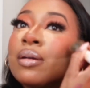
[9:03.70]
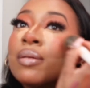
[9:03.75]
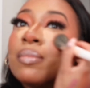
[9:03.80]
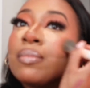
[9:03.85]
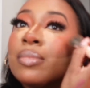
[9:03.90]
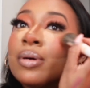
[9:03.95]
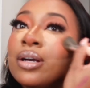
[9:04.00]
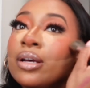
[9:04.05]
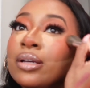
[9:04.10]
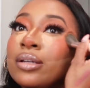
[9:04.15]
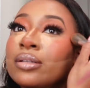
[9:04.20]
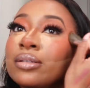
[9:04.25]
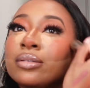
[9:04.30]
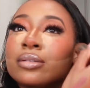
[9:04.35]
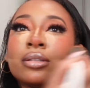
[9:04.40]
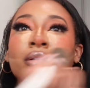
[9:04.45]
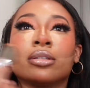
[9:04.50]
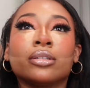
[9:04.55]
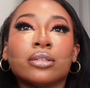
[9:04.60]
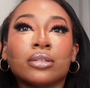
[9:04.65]
But
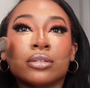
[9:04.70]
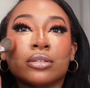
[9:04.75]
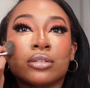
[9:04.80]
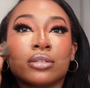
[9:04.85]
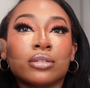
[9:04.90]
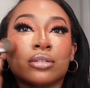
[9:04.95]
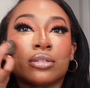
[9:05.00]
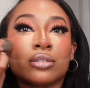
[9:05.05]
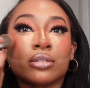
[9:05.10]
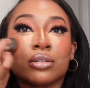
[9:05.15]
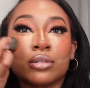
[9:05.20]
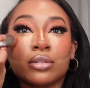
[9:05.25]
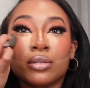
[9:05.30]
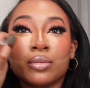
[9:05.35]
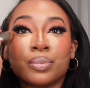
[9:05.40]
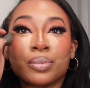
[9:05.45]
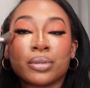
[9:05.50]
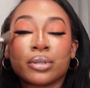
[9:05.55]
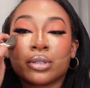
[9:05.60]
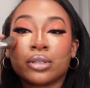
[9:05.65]
this is
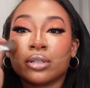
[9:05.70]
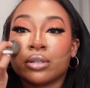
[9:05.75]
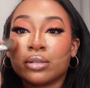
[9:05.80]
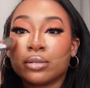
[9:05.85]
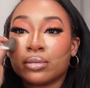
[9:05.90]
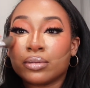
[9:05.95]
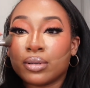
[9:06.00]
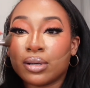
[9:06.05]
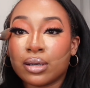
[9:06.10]
super cute.